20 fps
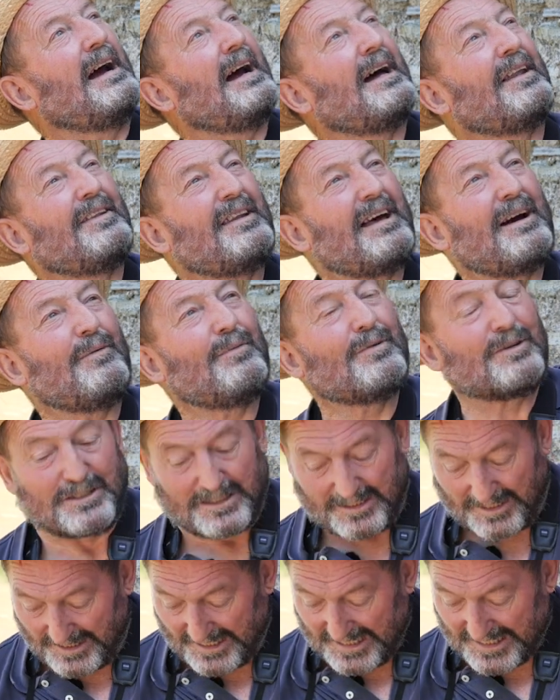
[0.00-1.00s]
And that was
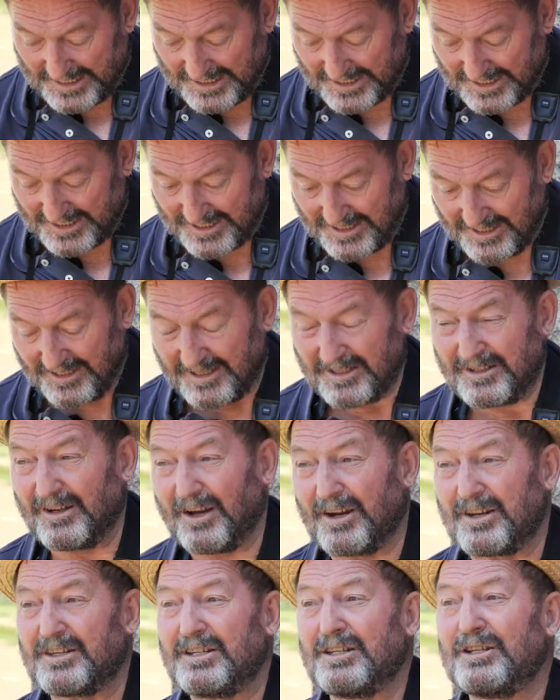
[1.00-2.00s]
at least
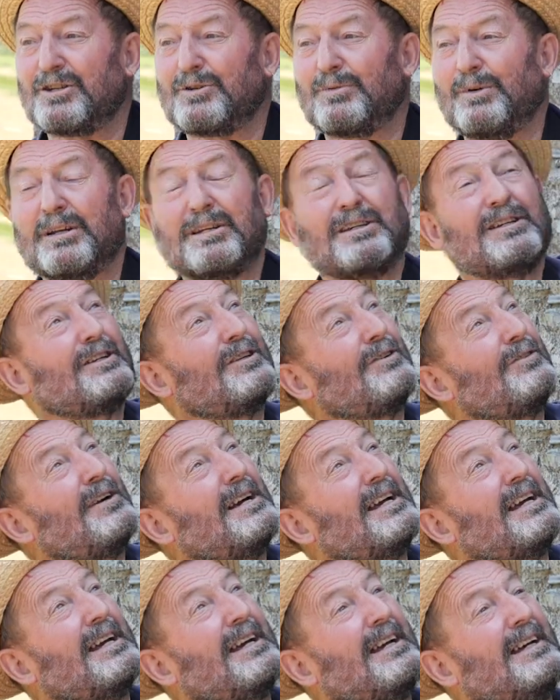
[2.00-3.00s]
nineteen twenty-three.